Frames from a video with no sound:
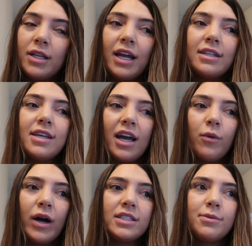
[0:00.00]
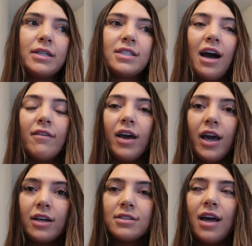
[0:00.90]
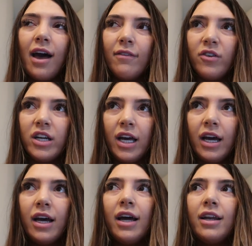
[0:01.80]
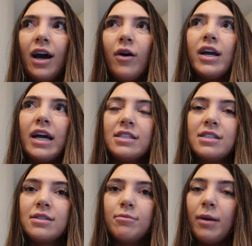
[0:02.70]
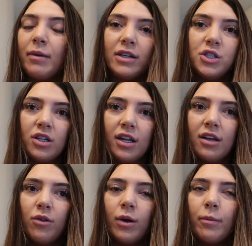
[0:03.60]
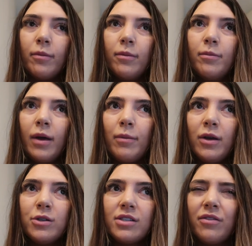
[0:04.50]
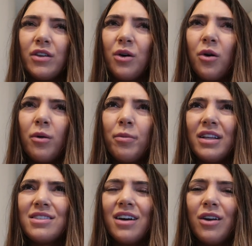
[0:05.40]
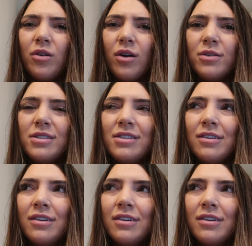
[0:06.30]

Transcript: that it's egg whites because I have eggs every day and now I guess maybe I shouldn't, or maybe you just have the yolk, but that's kind of gross.